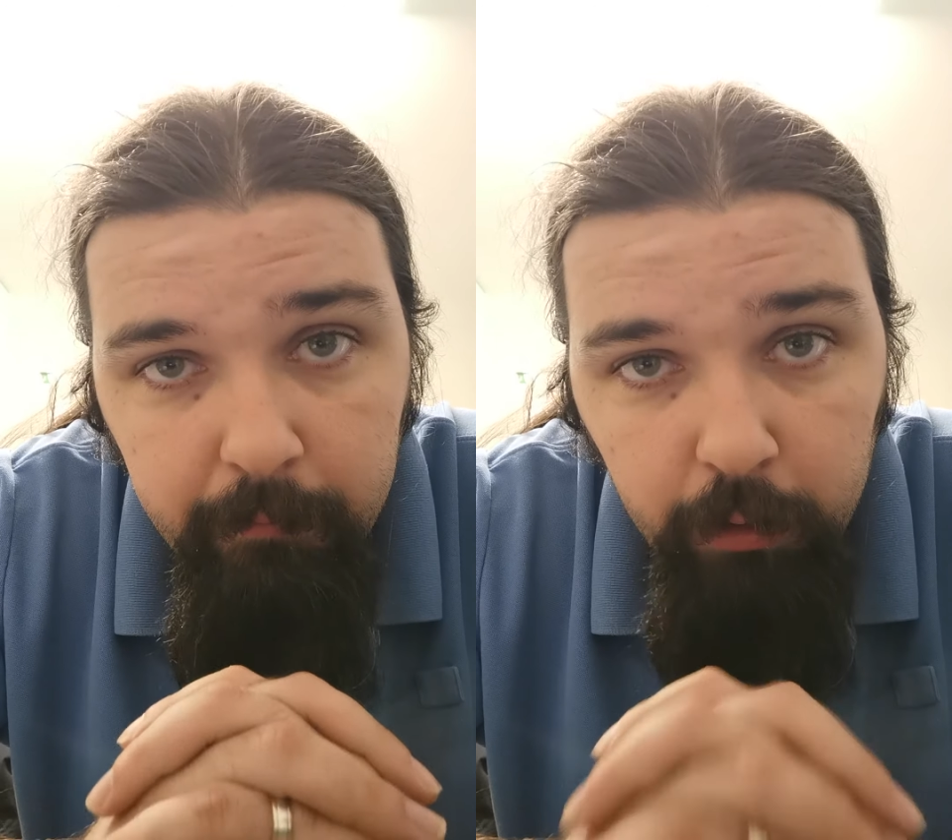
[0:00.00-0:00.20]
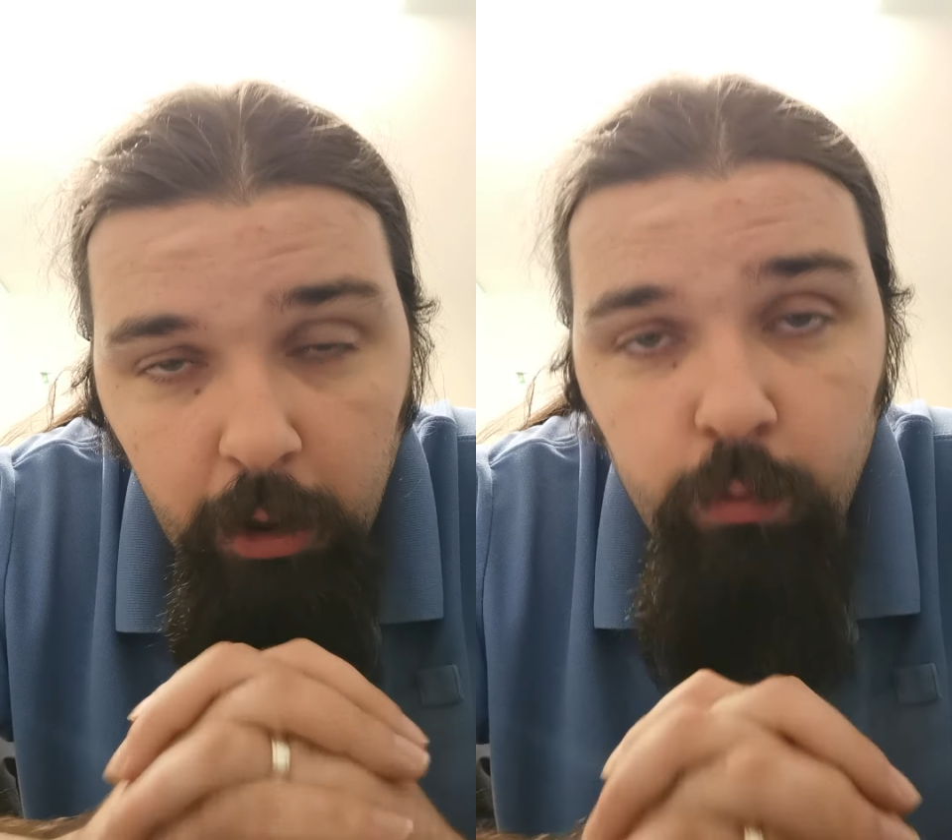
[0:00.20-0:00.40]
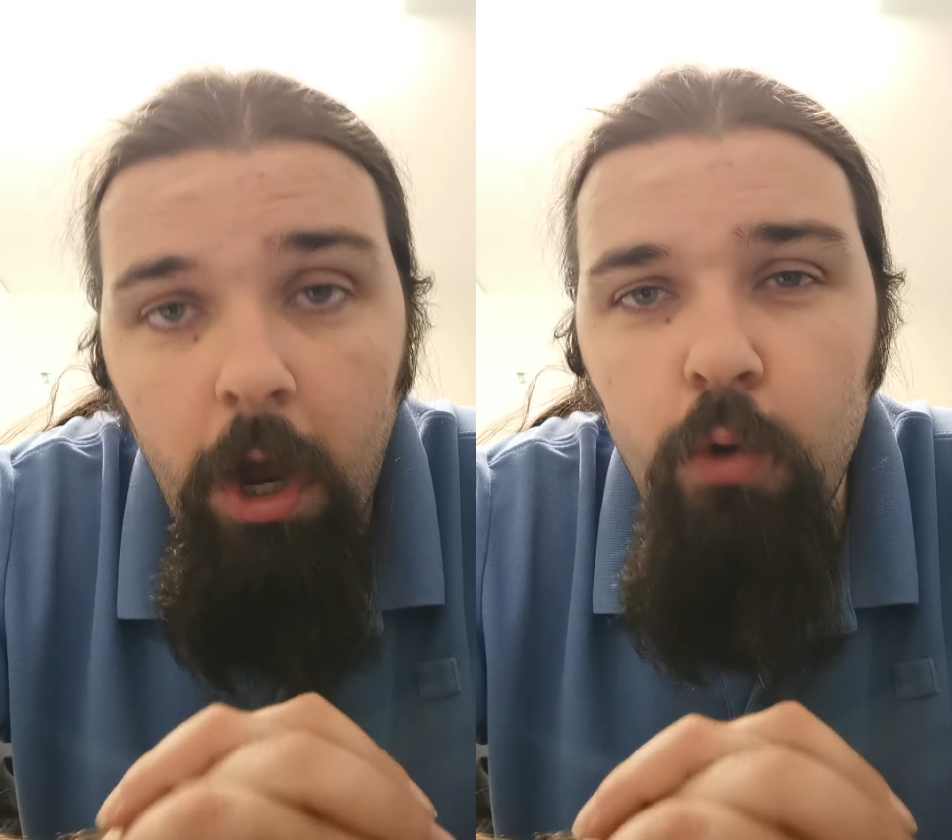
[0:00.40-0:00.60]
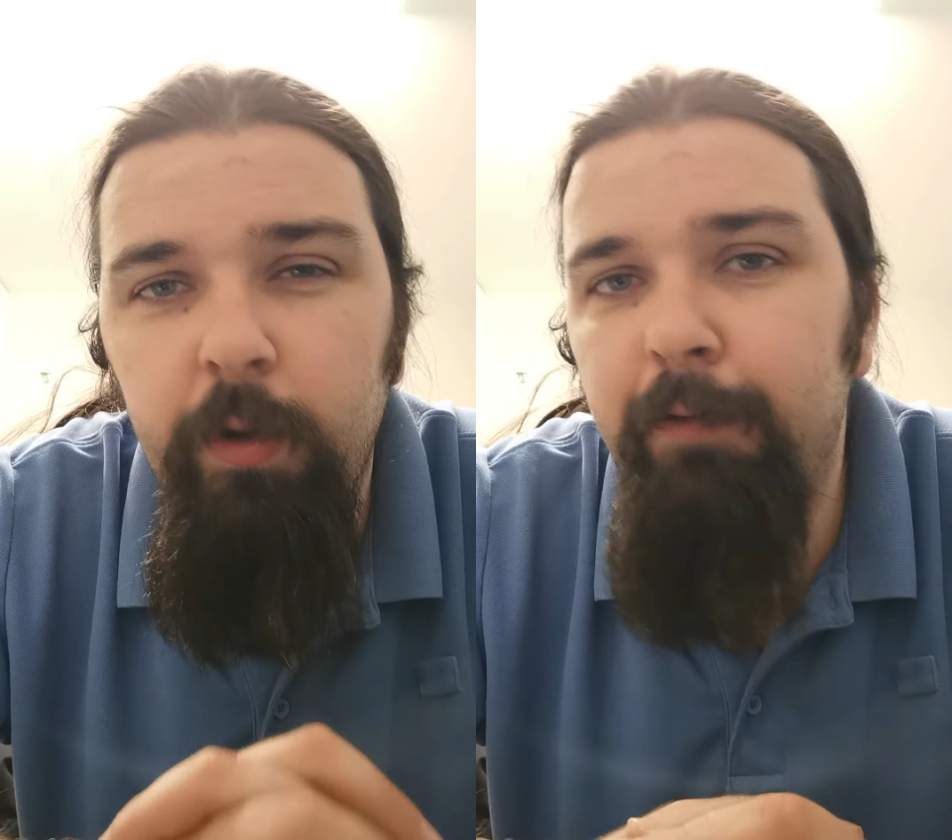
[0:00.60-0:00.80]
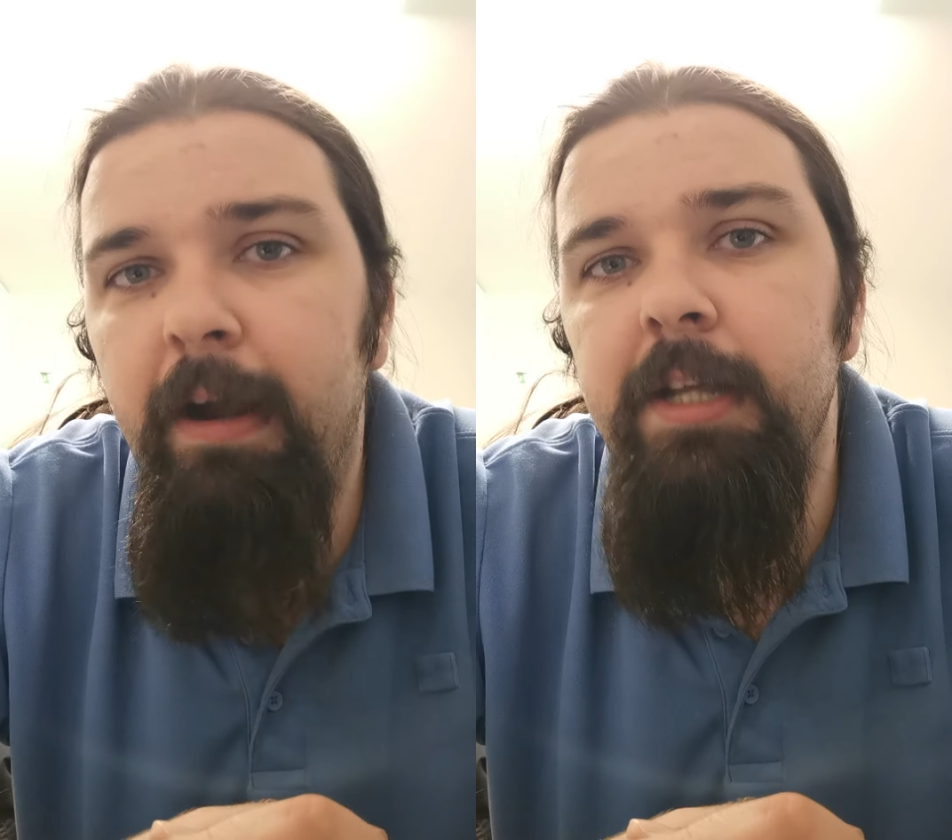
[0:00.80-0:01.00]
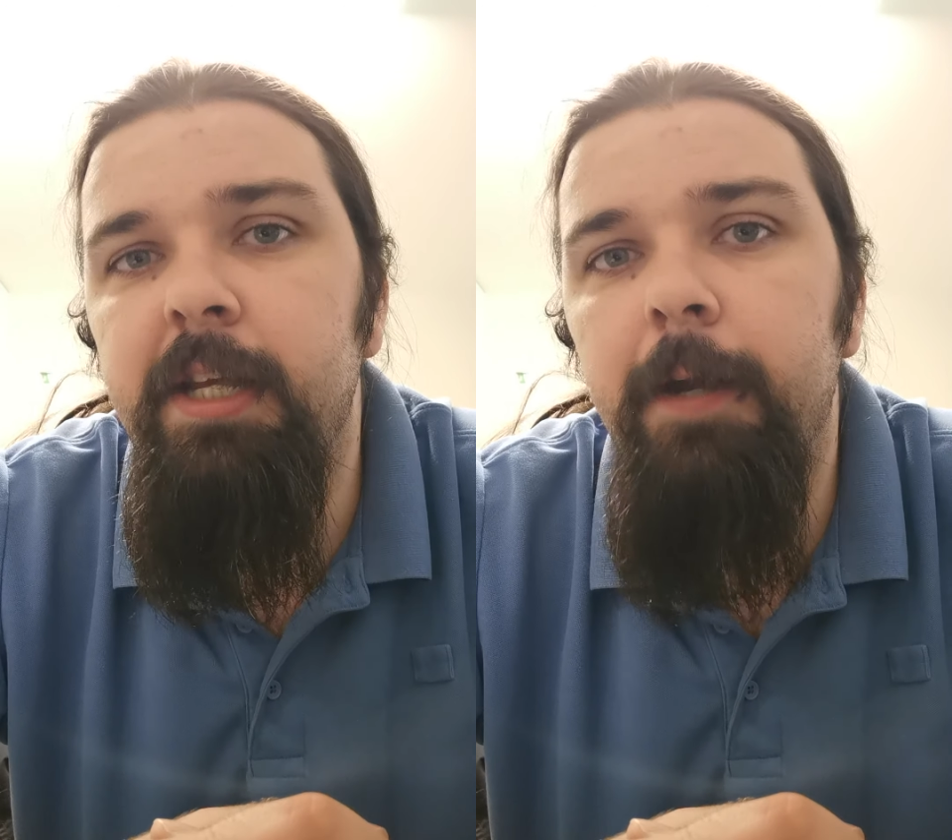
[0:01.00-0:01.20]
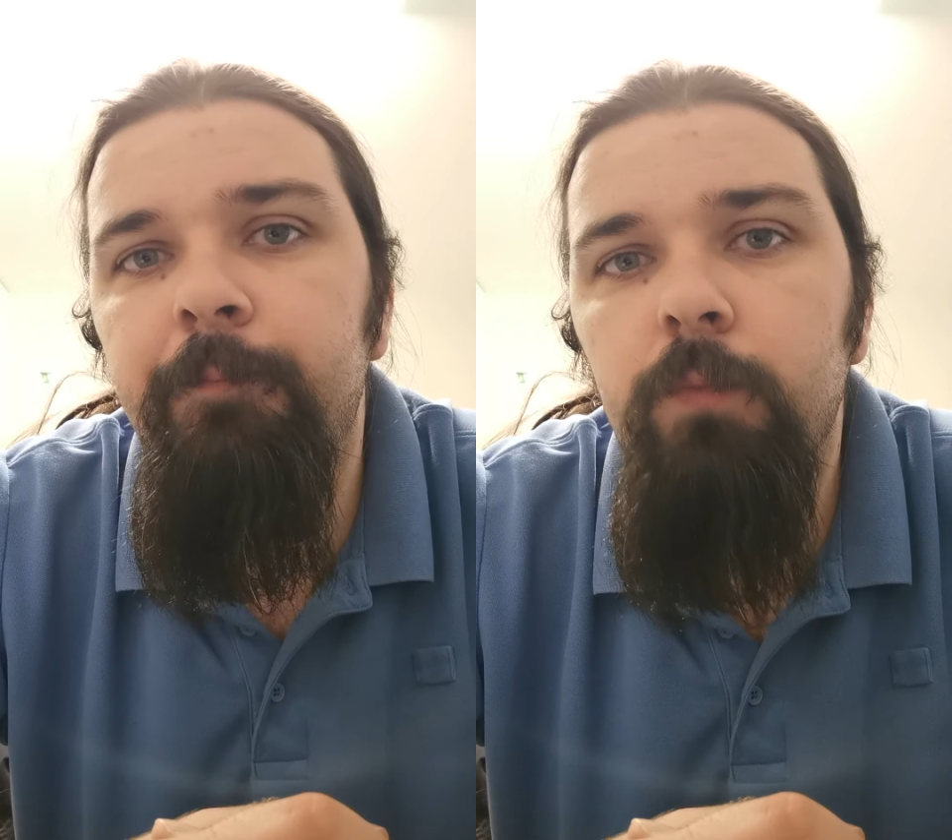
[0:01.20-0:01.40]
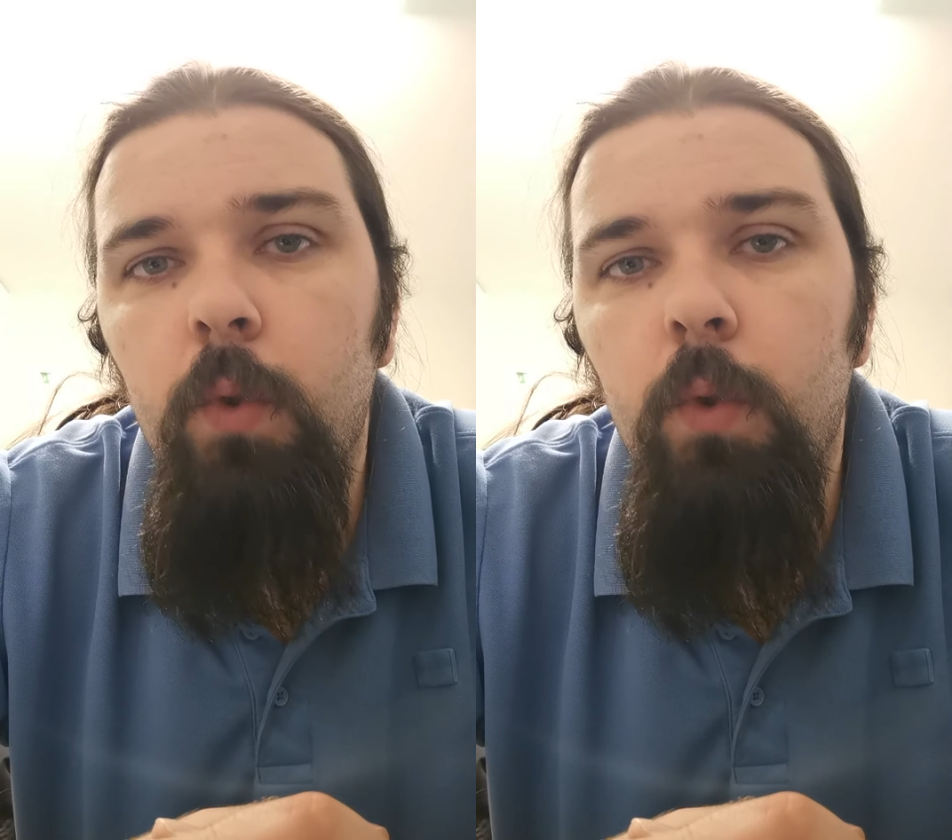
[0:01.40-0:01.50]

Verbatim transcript: But don't only raise it